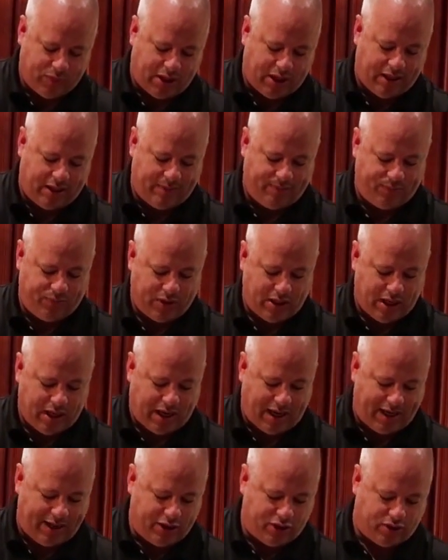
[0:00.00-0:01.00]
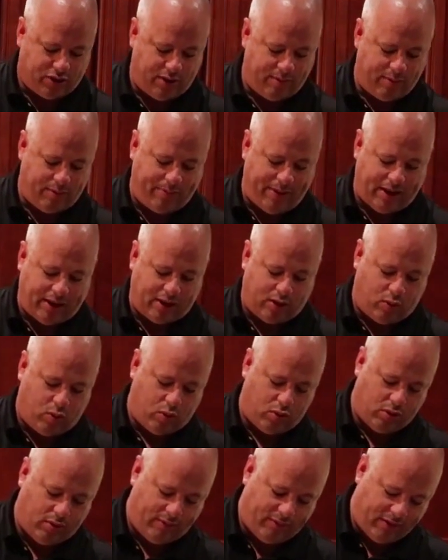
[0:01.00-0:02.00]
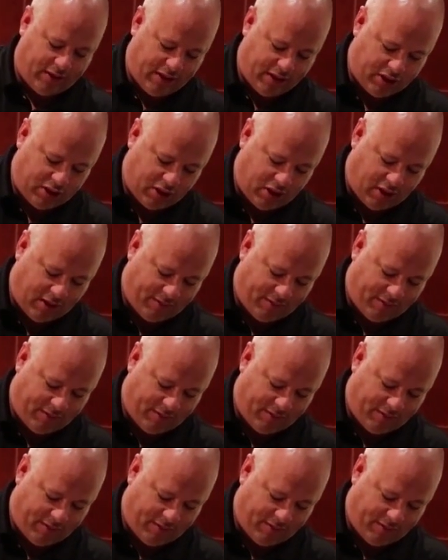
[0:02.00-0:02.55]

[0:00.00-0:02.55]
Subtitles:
I trim about 1/4 of an inch